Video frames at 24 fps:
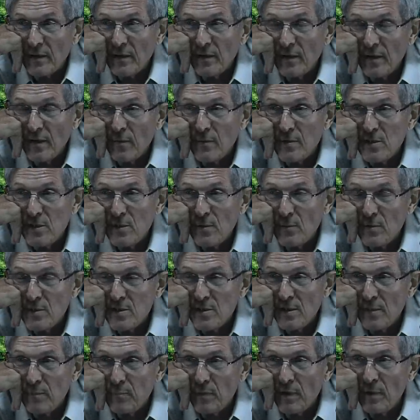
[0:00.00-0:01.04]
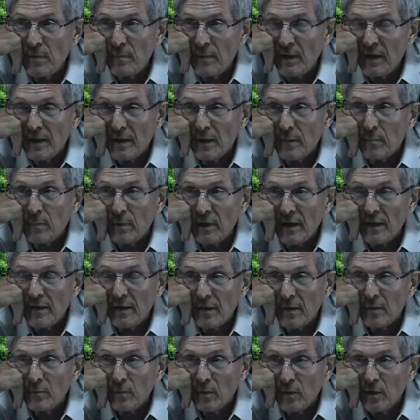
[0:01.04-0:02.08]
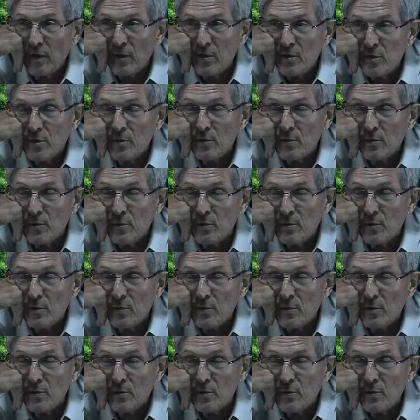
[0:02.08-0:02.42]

Uh, now, was right. he was he making a play on words,